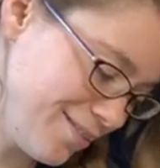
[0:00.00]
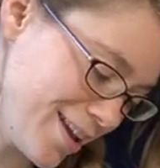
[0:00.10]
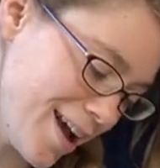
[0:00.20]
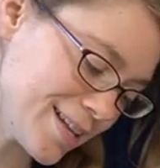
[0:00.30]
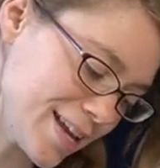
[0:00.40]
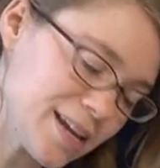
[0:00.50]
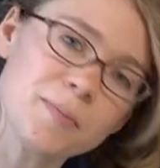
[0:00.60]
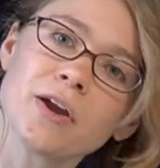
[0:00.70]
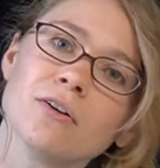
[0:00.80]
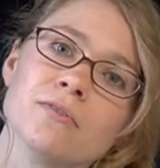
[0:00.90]
We got Teddy
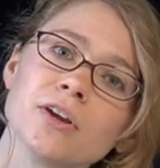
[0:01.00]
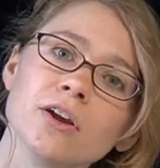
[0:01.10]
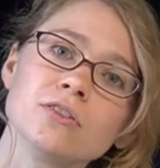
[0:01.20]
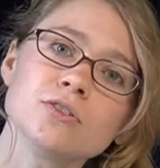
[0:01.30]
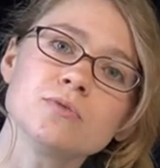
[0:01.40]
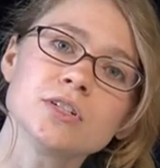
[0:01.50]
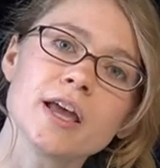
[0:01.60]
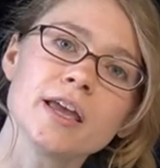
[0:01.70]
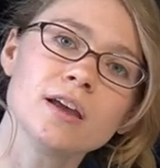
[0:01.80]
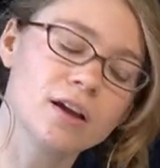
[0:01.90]
Bear over here, too,
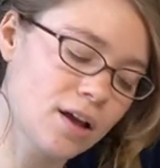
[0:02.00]
today.